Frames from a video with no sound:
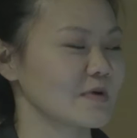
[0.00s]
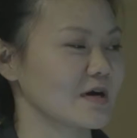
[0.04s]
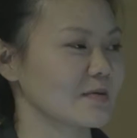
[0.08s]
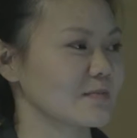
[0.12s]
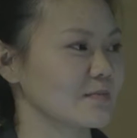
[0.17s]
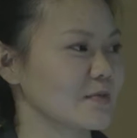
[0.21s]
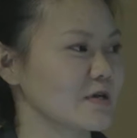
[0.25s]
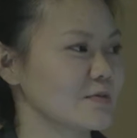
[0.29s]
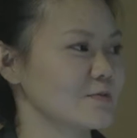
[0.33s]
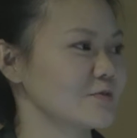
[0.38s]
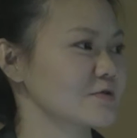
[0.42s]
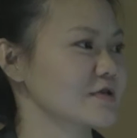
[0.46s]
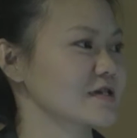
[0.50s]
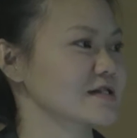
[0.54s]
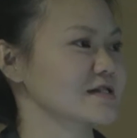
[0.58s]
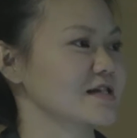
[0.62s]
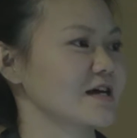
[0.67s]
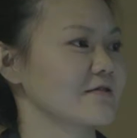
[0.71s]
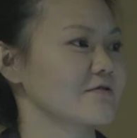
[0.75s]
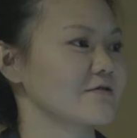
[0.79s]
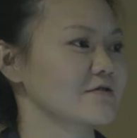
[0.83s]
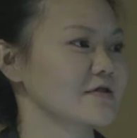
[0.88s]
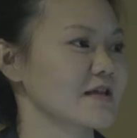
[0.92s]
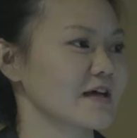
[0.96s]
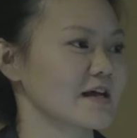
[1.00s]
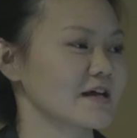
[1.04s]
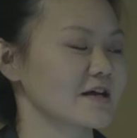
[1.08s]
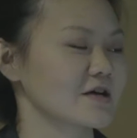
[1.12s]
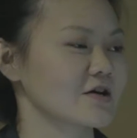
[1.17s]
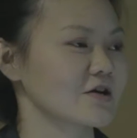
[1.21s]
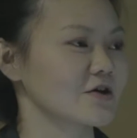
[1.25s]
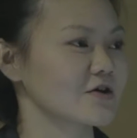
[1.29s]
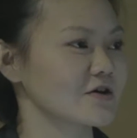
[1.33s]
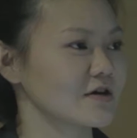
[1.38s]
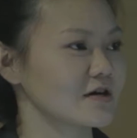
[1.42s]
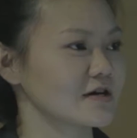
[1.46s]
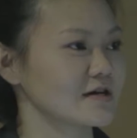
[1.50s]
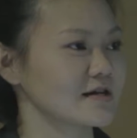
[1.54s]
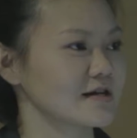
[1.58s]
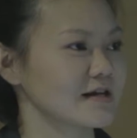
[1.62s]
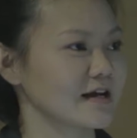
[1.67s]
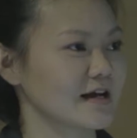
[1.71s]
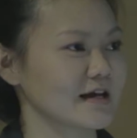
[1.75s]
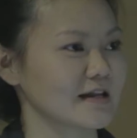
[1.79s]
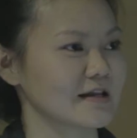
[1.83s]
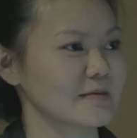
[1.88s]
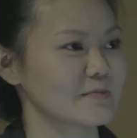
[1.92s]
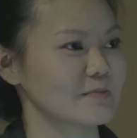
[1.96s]
like never meant to control hardware,
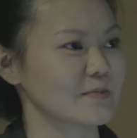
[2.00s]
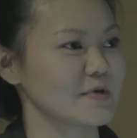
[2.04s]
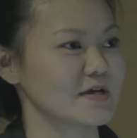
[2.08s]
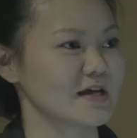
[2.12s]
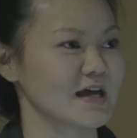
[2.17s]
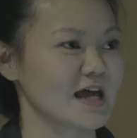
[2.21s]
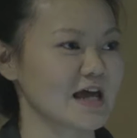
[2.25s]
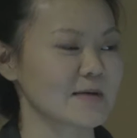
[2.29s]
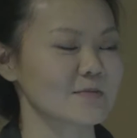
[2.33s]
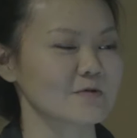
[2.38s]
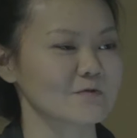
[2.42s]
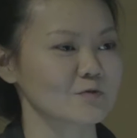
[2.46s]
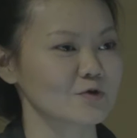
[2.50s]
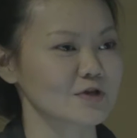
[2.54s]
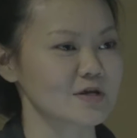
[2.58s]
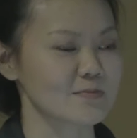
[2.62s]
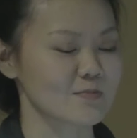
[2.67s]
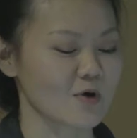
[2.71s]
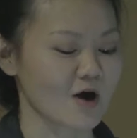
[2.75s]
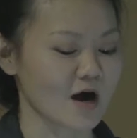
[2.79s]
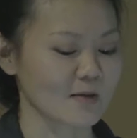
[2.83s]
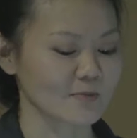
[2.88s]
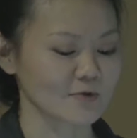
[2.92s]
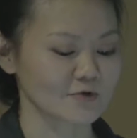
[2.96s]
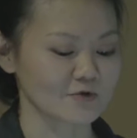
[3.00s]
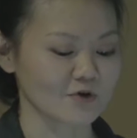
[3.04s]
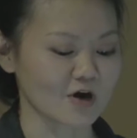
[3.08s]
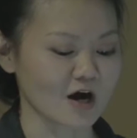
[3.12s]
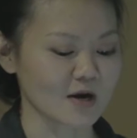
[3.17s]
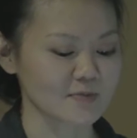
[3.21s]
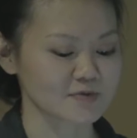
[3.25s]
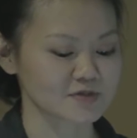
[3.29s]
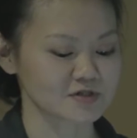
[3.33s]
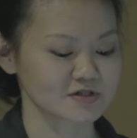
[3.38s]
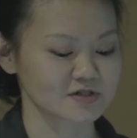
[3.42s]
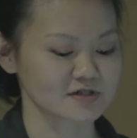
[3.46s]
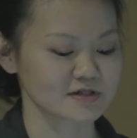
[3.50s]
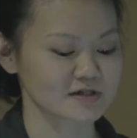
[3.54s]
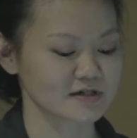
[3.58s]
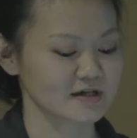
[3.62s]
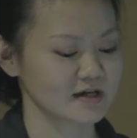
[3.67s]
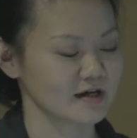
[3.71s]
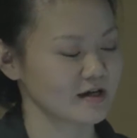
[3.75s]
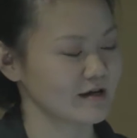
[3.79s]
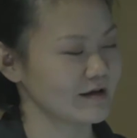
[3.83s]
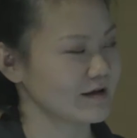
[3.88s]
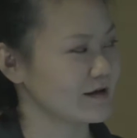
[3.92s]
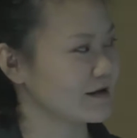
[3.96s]
but people discovered that it could, and it
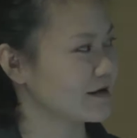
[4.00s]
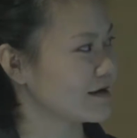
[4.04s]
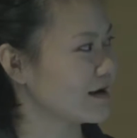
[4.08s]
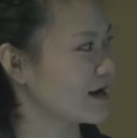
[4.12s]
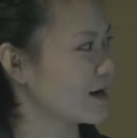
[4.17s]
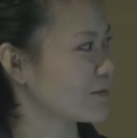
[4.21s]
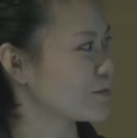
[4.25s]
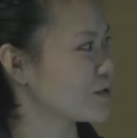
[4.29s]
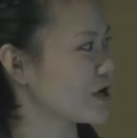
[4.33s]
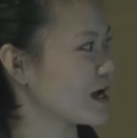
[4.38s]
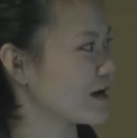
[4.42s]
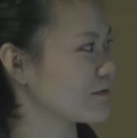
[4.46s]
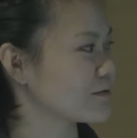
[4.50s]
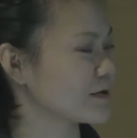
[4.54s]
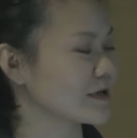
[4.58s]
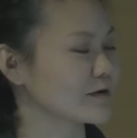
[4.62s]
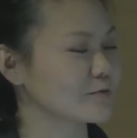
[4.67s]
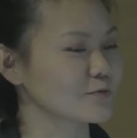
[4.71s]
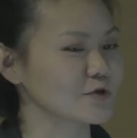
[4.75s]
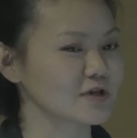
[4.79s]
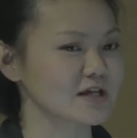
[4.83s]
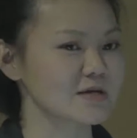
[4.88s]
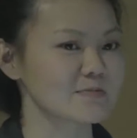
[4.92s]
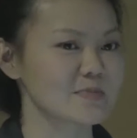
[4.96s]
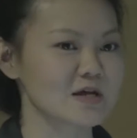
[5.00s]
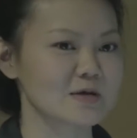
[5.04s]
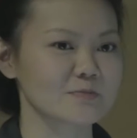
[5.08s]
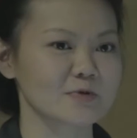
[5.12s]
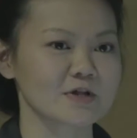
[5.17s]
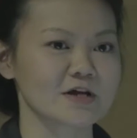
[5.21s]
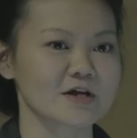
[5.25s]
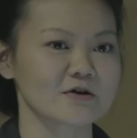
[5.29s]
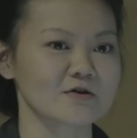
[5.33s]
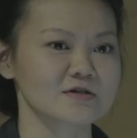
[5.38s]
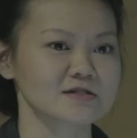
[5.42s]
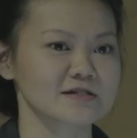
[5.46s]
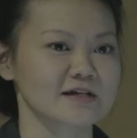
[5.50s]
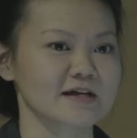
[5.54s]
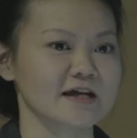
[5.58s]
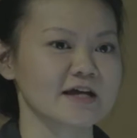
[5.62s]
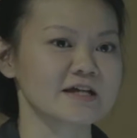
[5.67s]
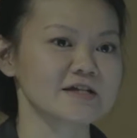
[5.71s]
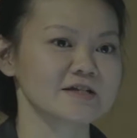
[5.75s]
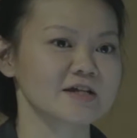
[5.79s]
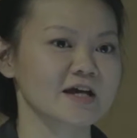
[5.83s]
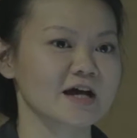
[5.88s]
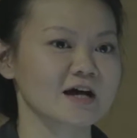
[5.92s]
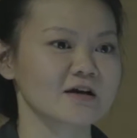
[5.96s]
became a really popular option.
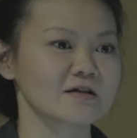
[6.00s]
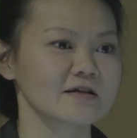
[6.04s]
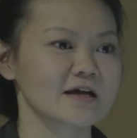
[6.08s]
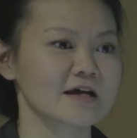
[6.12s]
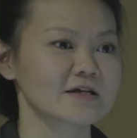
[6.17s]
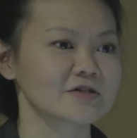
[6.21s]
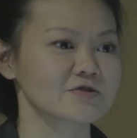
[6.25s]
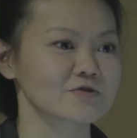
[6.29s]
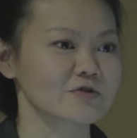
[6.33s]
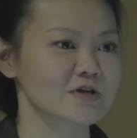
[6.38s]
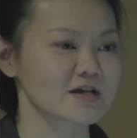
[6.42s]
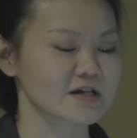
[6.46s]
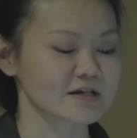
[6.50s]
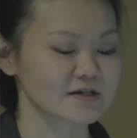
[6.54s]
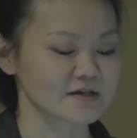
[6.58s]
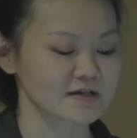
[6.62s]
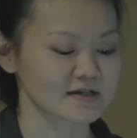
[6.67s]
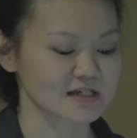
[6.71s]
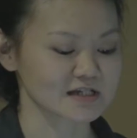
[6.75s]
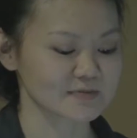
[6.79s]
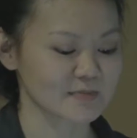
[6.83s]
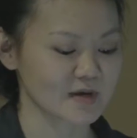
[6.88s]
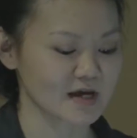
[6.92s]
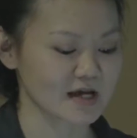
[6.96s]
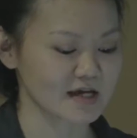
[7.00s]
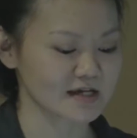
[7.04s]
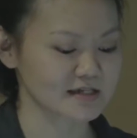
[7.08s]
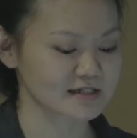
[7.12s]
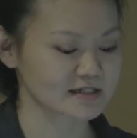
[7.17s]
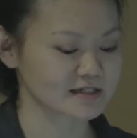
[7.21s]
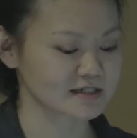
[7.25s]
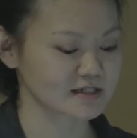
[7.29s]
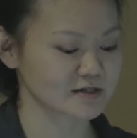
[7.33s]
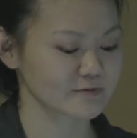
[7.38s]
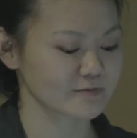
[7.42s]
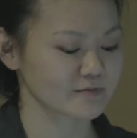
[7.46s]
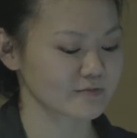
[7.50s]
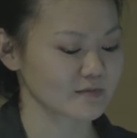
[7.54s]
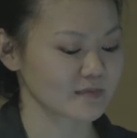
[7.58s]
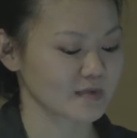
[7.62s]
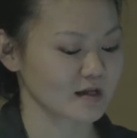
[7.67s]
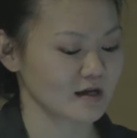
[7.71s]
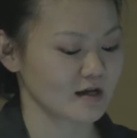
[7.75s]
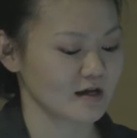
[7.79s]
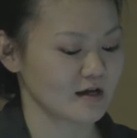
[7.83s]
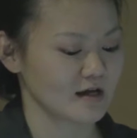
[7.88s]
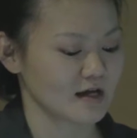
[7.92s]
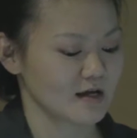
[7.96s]
We have like really big players like Intel
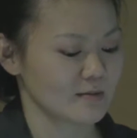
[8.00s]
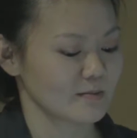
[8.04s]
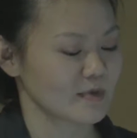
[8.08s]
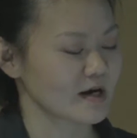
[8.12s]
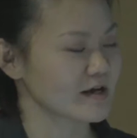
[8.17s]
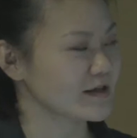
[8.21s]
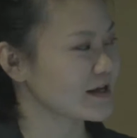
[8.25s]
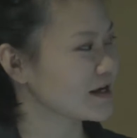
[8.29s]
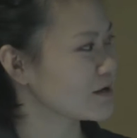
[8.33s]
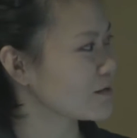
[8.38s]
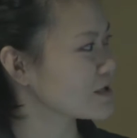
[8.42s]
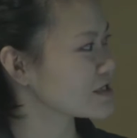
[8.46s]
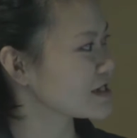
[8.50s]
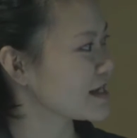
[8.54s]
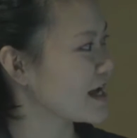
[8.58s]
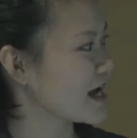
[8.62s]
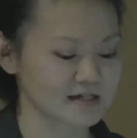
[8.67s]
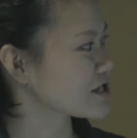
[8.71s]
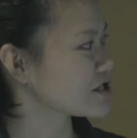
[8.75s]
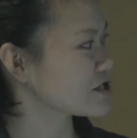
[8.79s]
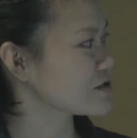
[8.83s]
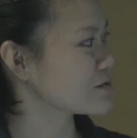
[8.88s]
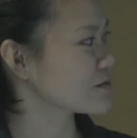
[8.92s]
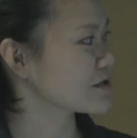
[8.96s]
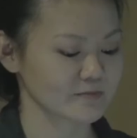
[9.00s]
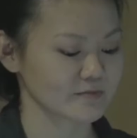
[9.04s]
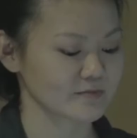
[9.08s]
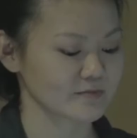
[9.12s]
entering into the space.